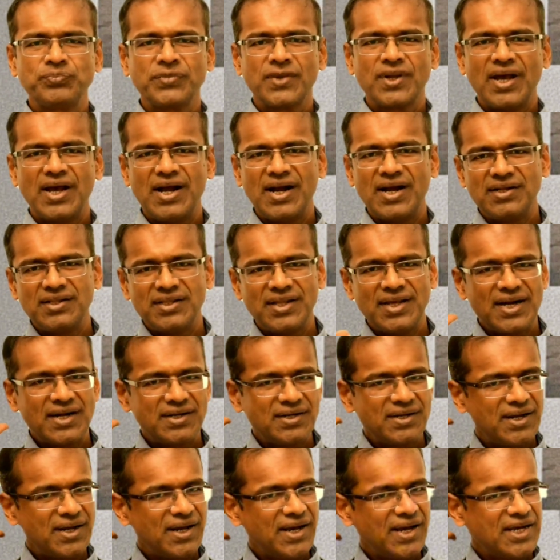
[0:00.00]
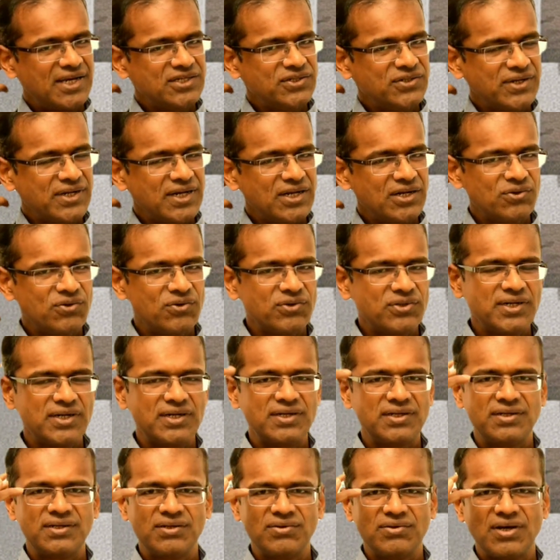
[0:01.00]
and that, as you can know,
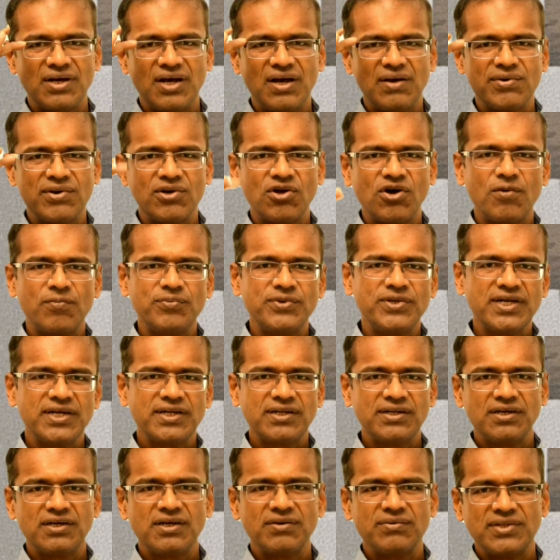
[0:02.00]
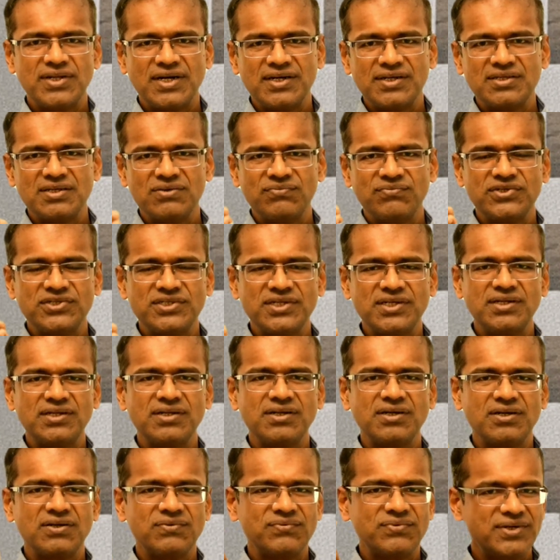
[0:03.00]
that our optic nerve, that is the vision
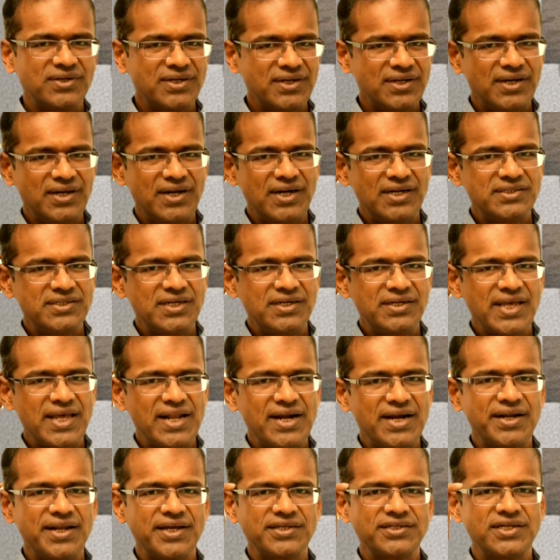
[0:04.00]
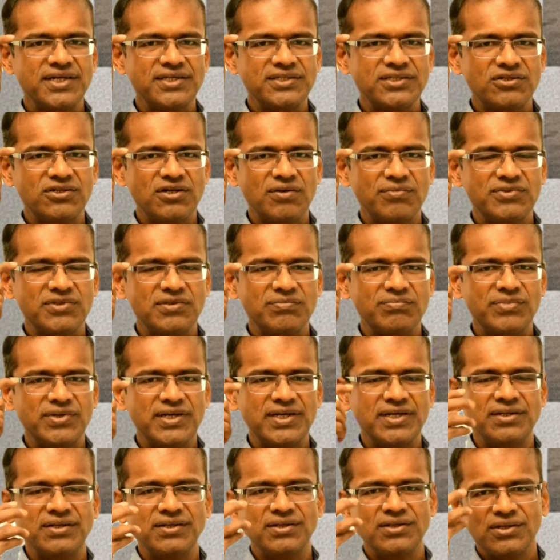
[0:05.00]
nerve, it's a direct extension of the
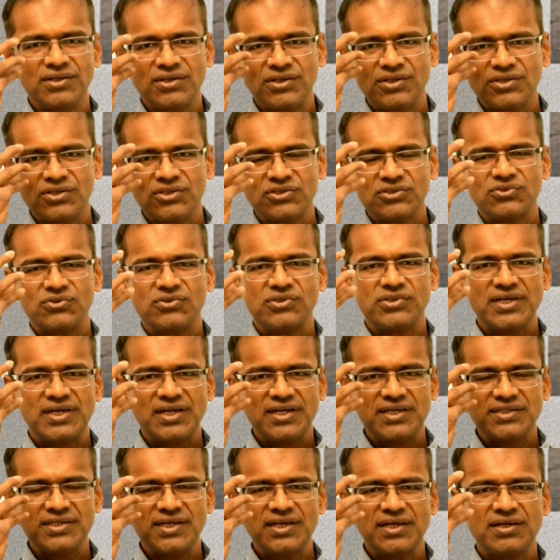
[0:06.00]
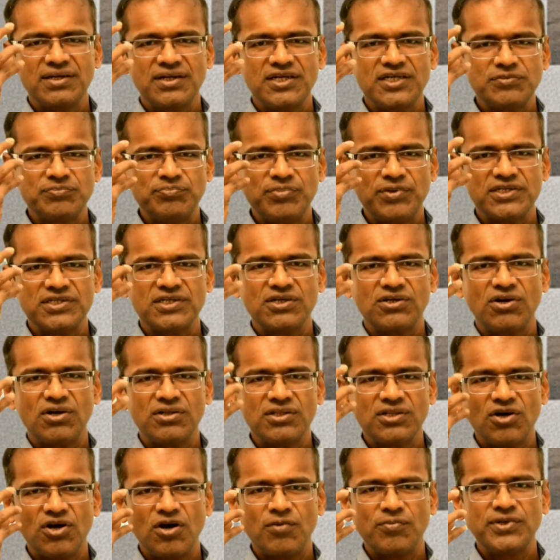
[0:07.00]
brain. So there is increased pressure on
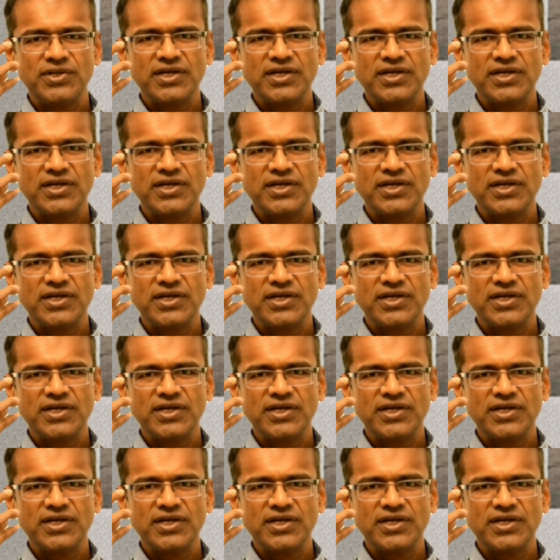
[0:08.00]
the optic